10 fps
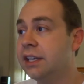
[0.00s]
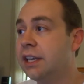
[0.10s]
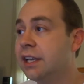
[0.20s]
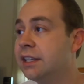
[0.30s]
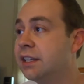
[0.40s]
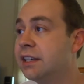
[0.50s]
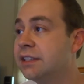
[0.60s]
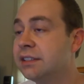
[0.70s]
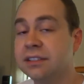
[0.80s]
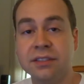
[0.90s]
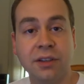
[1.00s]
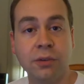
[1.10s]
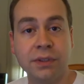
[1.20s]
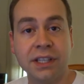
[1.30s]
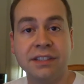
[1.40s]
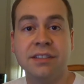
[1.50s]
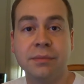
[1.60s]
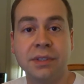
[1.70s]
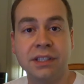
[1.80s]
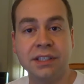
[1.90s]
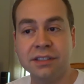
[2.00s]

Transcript: And hopefully get some